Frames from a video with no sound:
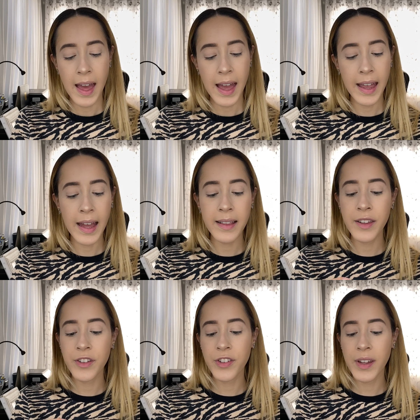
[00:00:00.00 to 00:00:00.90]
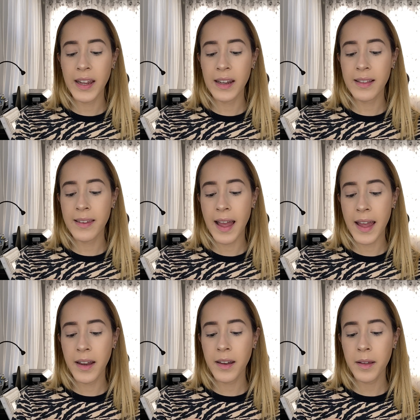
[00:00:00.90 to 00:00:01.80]
I got the shade
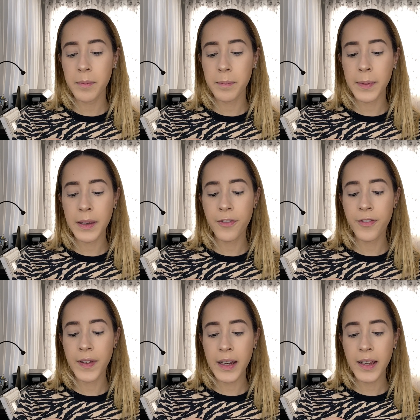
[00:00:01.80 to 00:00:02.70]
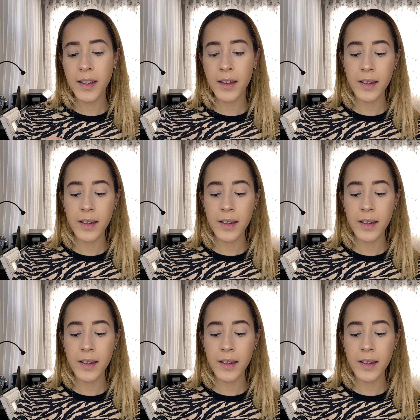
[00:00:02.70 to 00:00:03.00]
10 Be Fitting.